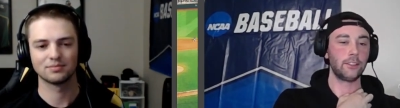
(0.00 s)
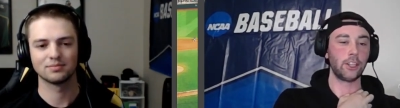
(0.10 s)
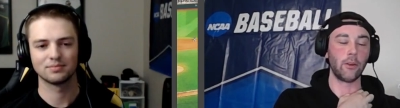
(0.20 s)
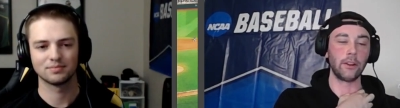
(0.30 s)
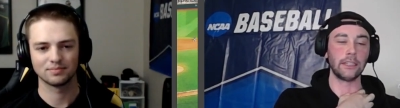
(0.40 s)

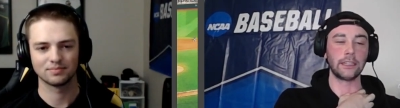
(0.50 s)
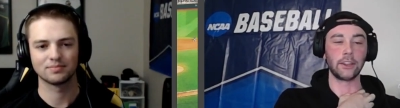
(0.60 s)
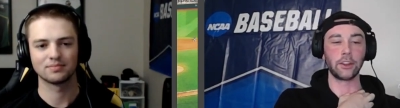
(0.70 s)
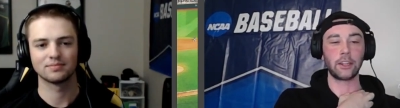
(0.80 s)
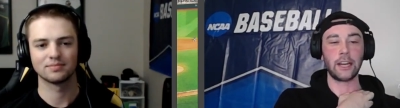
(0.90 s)
Speaker 1: showing that
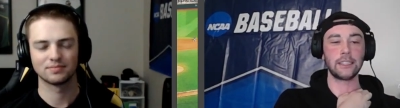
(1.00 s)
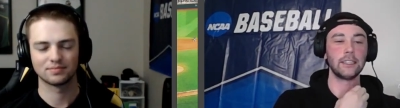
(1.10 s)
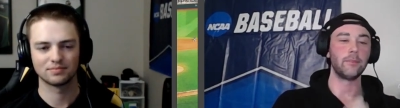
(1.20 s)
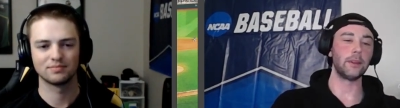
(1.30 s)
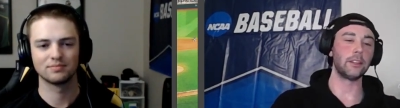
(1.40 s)
they're the class
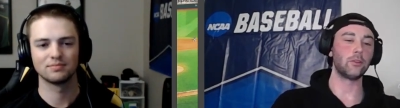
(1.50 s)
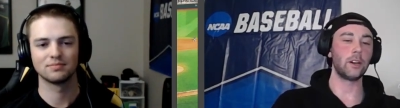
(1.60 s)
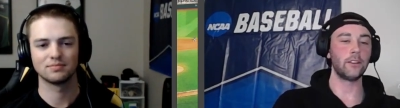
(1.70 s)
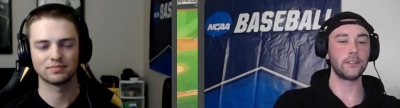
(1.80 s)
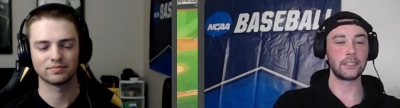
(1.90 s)
of the Big
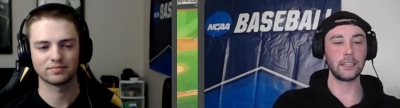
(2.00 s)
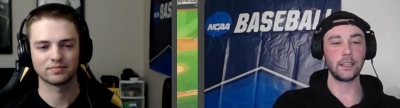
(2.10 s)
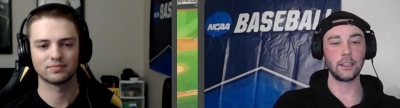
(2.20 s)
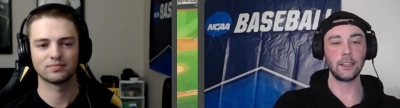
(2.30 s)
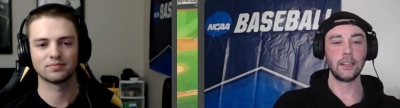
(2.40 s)
12
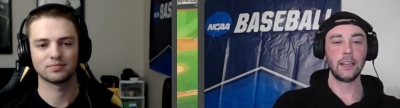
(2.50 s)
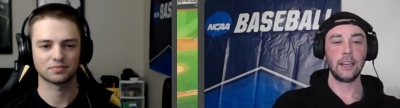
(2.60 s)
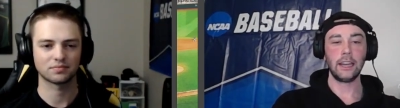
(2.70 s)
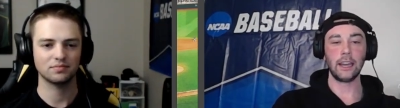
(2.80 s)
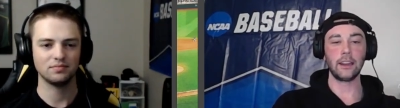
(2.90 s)
still
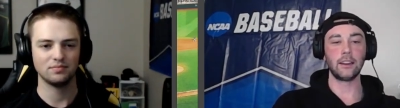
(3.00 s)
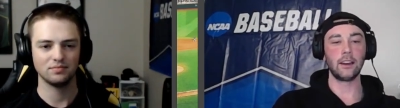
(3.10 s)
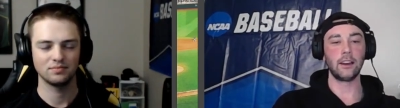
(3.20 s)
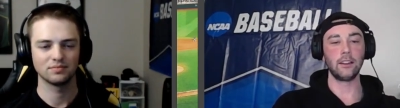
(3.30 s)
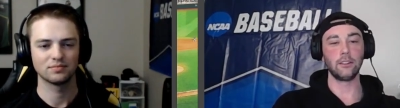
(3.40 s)
and
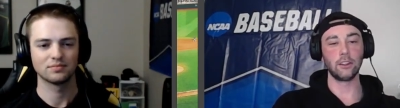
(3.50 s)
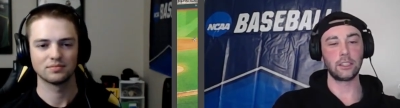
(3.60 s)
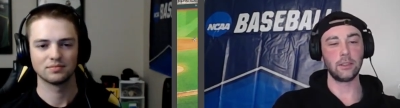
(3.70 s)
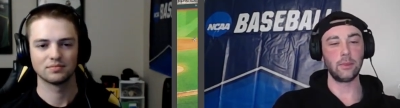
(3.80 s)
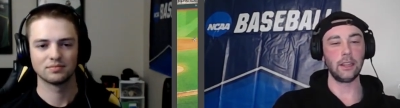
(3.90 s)
uh,
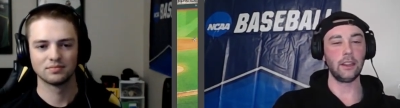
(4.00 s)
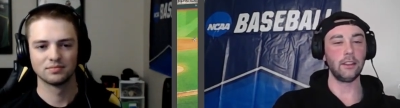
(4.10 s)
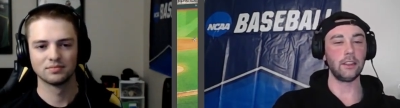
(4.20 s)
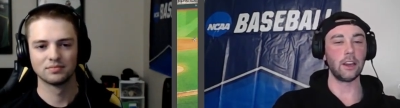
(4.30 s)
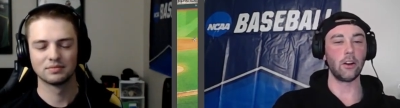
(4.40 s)
look to
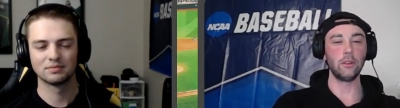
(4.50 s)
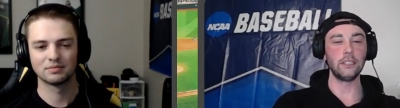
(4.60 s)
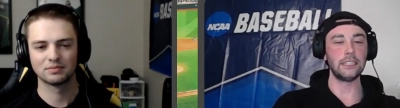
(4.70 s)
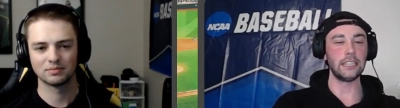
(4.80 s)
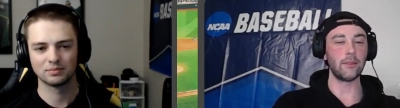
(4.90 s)
be the
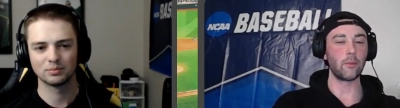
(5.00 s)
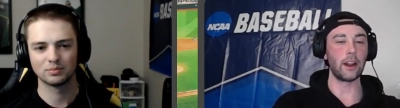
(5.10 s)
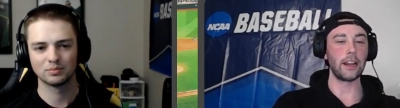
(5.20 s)
only team